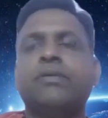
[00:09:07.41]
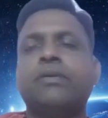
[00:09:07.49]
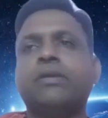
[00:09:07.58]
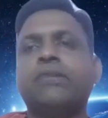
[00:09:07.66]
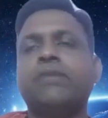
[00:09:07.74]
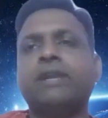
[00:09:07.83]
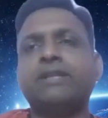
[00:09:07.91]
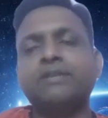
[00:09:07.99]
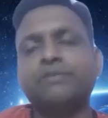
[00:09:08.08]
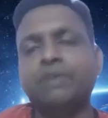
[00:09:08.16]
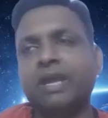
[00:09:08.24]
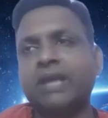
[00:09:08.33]
Okay, for
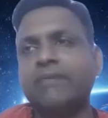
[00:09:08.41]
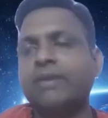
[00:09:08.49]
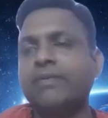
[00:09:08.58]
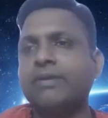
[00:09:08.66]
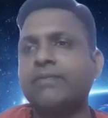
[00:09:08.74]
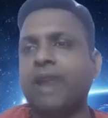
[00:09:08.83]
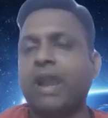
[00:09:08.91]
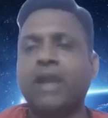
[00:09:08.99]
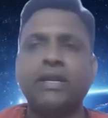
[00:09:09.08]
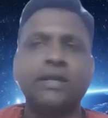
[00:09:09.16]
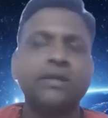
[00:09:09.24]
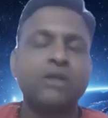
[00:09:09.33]
example, I am having a
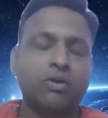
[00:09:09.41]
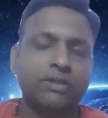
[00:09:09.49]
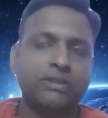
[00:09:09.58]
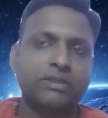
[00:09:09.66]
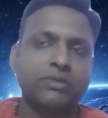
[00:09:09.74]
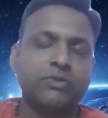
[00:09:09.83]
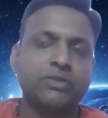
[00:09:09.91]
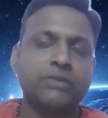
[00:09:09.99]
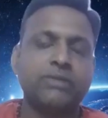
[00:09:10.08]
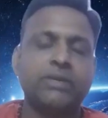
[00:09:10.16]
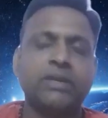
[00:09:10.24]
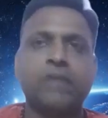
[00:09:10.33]
planet in Taurus. You
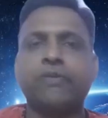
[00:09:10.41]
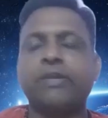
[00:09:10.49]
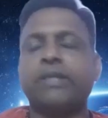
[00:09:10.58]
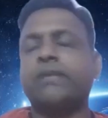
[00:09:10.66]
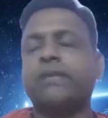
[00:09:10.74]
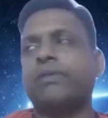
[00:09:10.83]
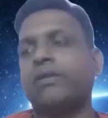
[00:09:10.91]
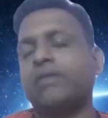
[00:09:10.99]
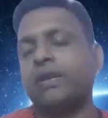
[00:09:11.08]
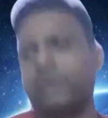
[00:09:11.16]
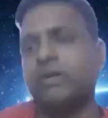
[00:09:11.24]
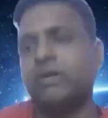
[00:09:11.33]
see, very often I keep
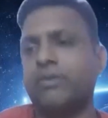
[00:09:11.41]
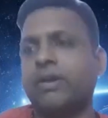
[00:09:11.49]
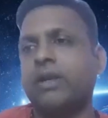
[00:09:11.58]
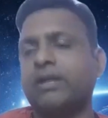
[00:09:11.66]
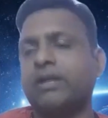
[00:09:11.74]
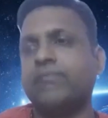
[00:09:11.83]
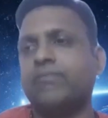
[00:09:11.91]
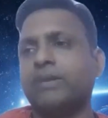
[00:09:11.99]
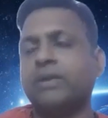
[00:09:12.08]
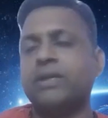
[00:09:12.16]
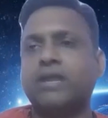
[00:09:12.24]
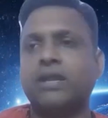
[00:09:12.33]
traveling to Navagraha
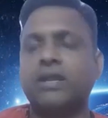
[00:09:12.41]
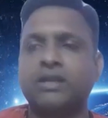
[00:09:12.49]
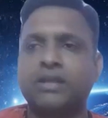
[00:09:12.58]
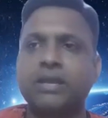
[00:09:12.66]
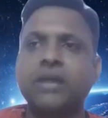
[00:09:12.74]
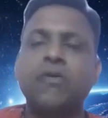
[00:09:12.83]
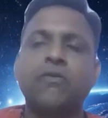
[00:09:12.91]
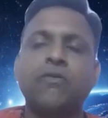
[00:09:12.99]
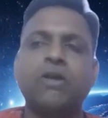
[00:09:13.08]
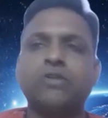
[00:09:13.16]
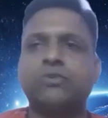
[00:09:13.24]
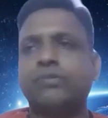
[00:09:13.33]
temple, here and there,
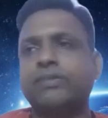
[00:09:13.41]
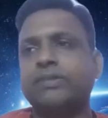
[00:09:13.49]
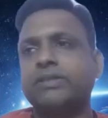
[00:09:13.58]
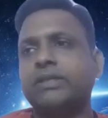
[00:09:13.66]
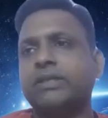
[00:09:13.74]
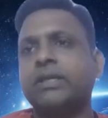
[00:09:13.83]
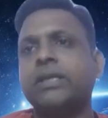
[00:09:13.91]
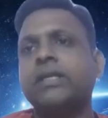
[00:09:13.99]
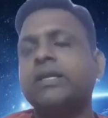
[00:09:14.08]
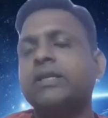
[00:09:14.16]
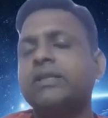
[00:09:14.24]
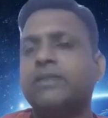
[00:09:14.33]
Vastu visit.
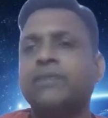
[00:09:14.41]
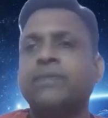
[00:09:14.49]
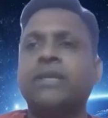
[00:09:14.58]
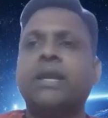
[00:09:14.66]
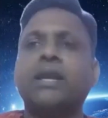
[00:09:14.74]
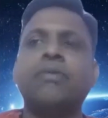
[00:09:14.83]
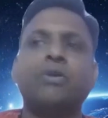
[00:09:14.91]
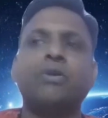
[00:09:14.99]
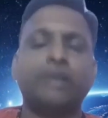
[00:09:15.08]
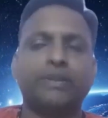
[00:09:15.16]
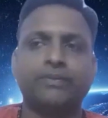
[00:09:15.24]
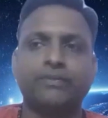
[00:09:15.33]
Something I will be
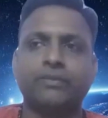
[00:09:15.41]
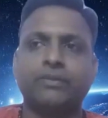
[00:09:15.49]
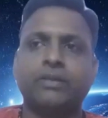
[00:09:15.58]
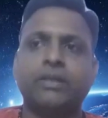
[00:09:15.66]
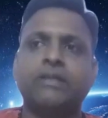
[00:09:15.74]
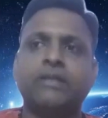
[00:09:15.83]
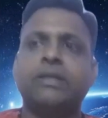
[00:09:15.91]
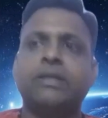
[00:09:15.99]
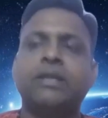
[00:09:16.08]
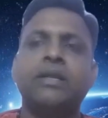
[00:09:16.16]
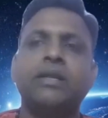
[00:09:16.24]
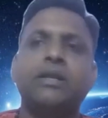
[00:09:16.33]
doing.
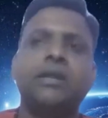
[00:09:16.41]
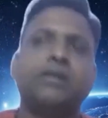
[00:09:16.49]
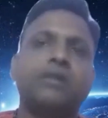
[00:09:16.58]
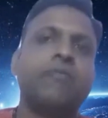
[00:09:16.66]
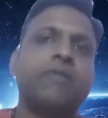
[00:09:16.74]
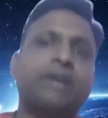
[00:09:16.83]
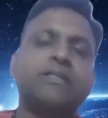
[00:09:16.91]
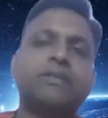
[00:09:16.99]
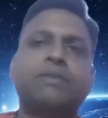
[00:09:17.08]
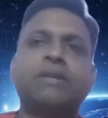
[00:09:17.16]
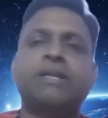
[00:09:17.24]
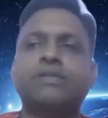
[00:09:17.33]
Understand? Now, for
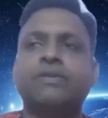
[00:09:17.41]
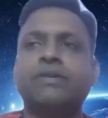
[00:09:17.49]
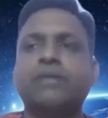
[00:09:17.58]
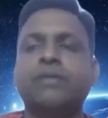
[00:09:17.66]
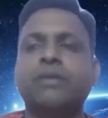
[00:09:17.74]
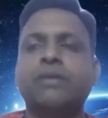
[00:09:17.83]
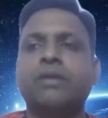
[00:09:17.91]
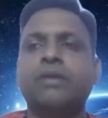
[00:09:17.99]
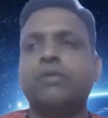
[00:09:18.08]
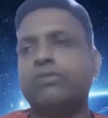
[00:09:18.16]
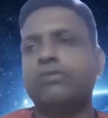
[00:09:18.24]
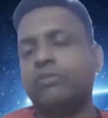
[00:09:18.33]
example, next week I am traveling
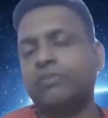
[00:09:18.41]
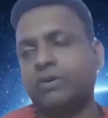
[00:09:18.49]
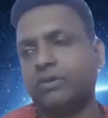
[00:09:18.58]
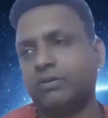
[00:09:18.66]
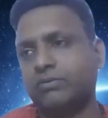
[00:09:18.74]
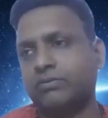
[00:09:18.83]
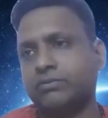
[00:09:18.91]
to Kumbakonam.